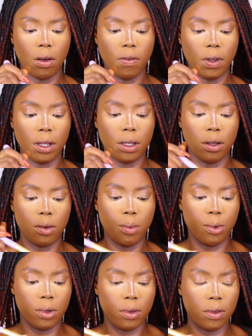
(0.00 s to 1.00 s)

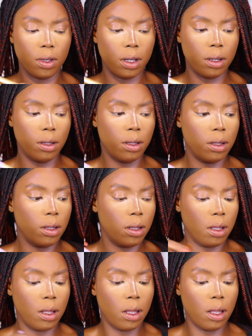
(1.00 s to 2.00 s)
CoverGirl bronzer
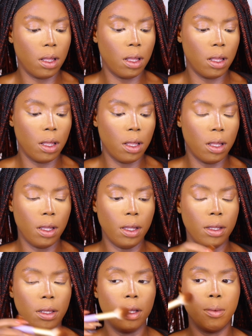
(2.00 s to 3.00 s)

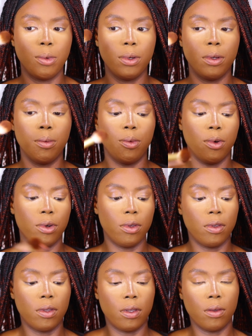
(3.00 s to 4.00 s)
in Ebony
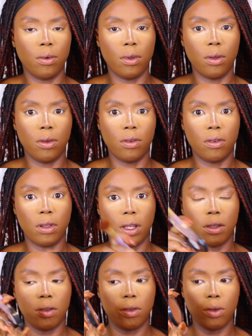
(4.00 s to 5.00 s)
Bronze. It looks
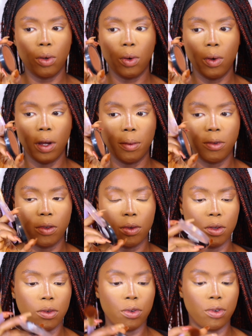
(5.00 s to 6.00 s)
like so. I'm
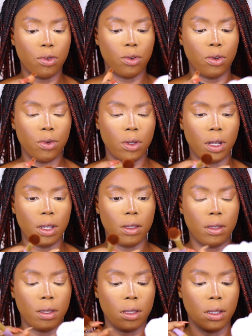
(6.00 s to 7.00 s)
just going to show you
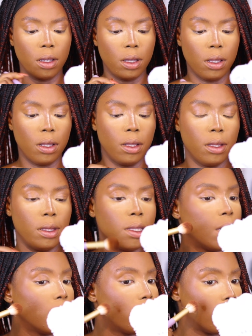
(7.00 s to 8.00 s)
guys
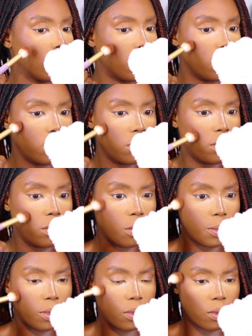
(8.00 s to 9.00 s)
that it can
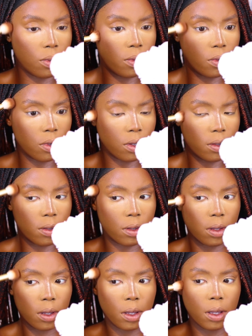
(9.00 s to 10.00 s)
also be used.
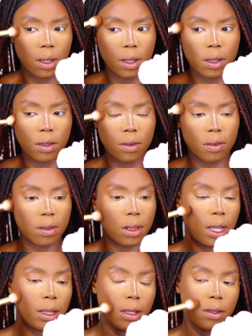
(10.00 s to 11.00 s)
Just
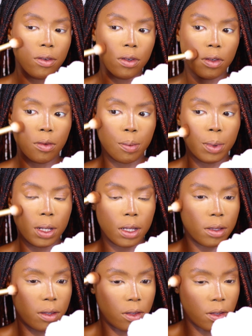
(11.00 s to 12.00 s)
slightly just
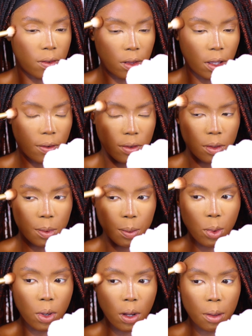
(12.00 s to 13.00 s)
blend. It doesn't have to be
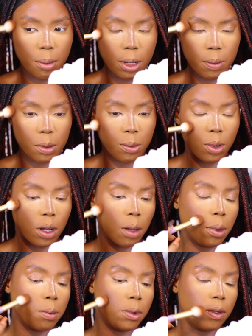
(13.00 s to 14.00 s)
Mocha Mami.
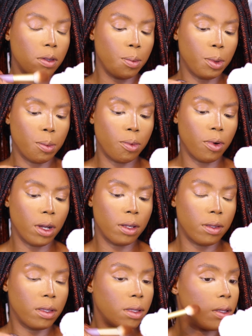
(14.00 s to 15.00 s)
Mocha Mami is a bit
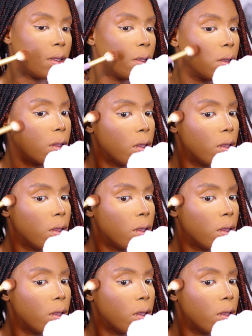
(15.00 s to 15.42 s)
pricey.